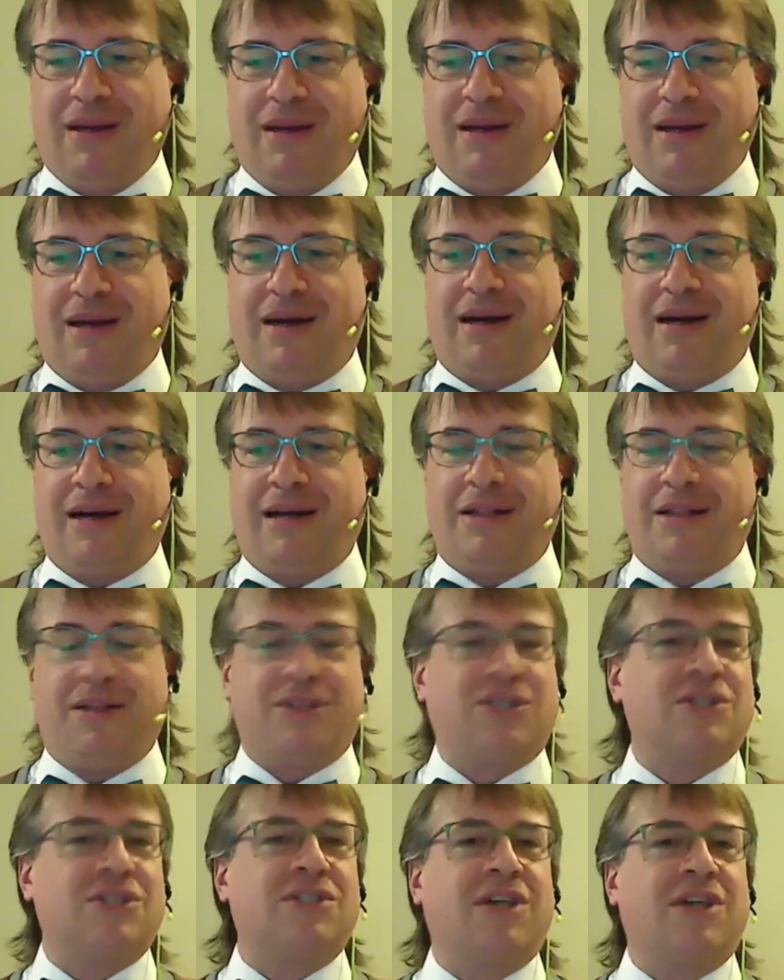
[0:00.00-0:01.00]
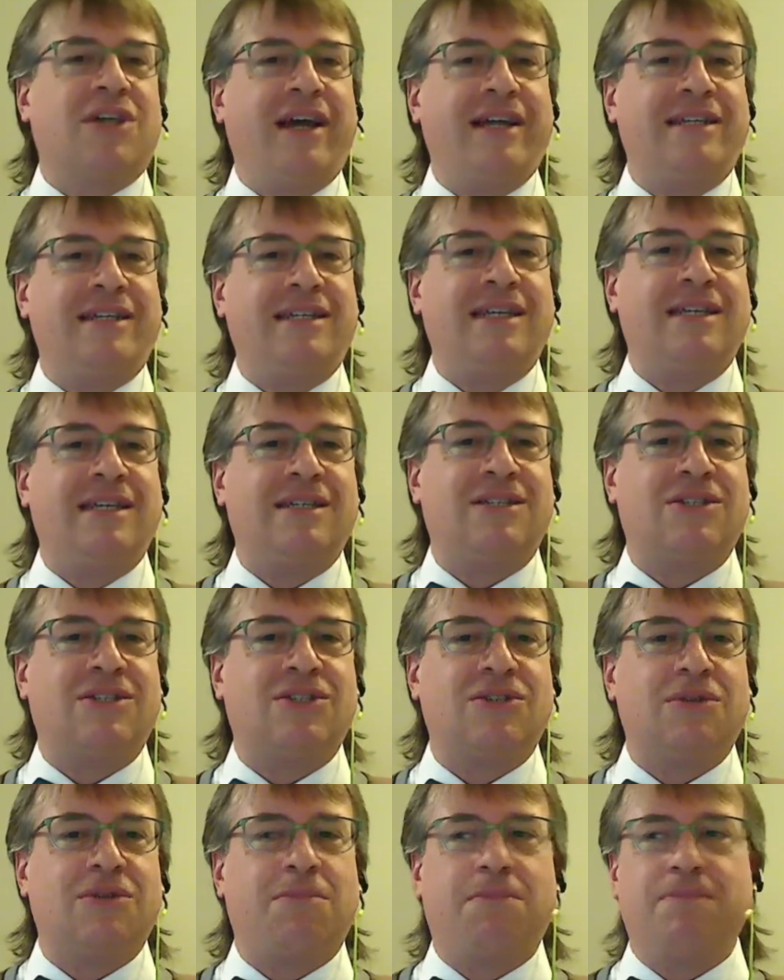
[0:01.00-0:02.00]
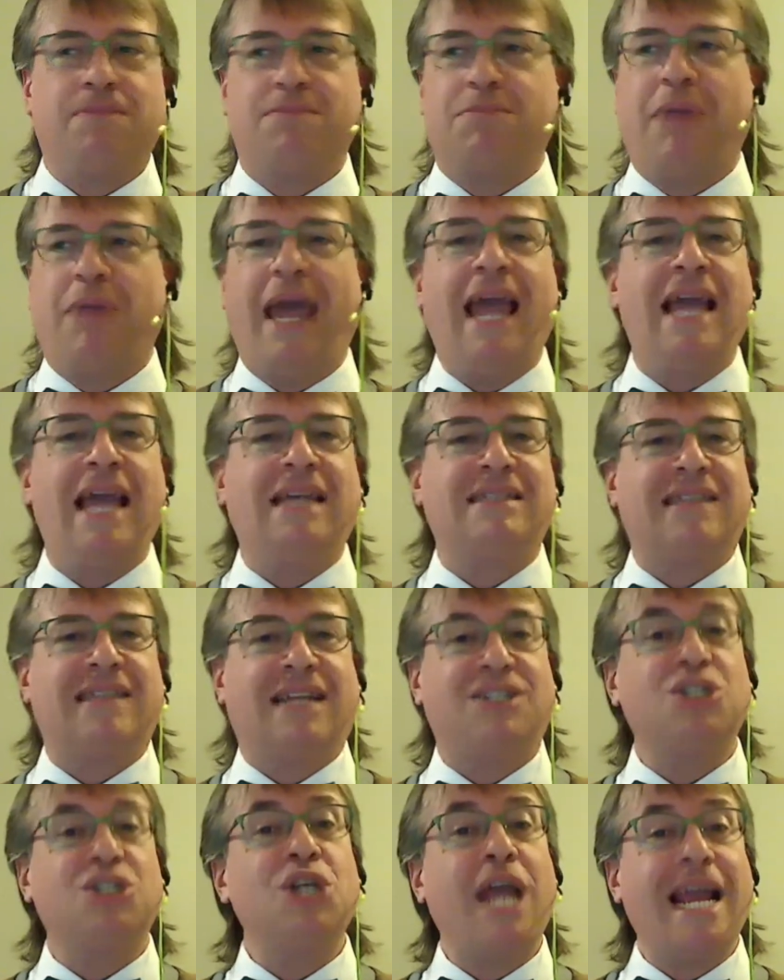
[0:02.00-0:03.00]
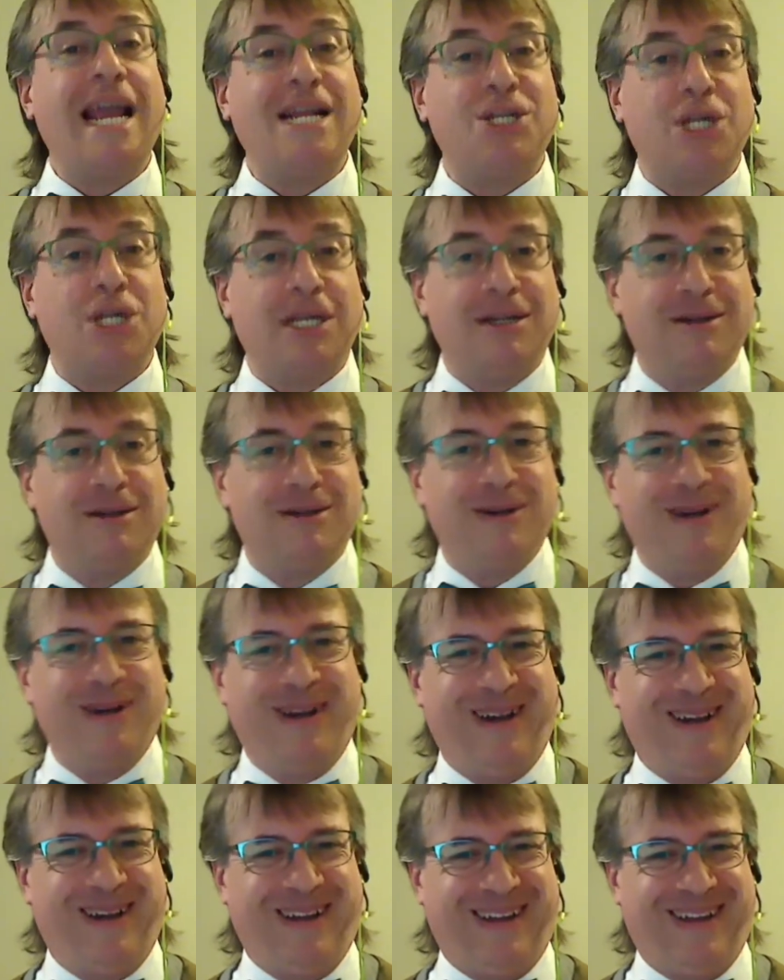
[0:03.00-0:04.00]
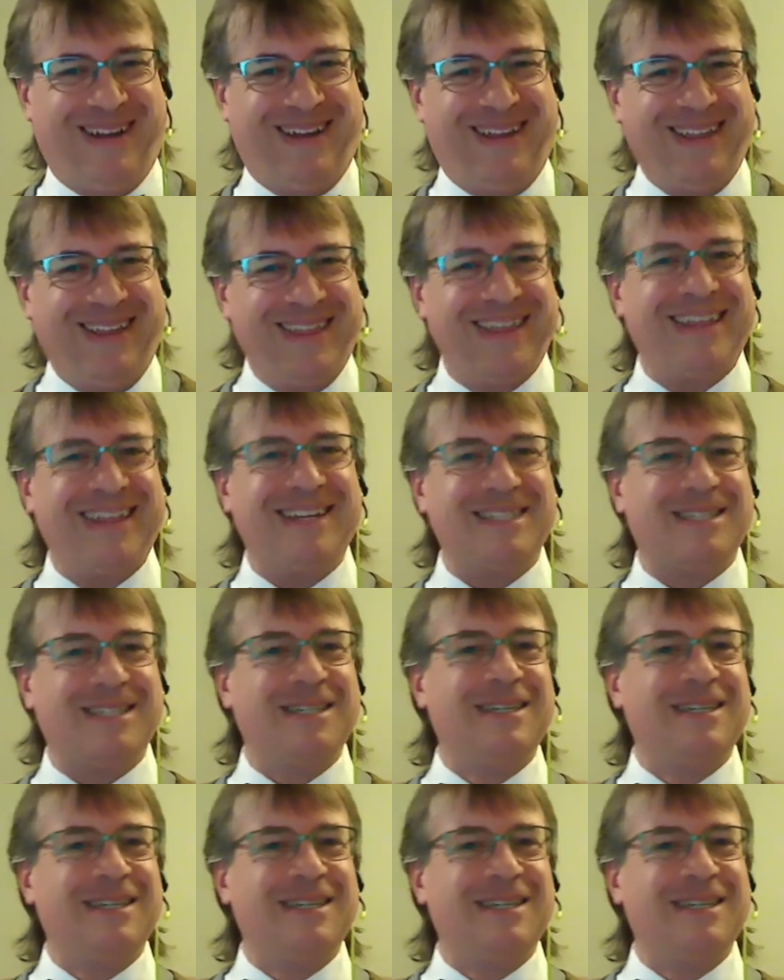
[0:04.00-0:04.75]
the society's pace at changing things.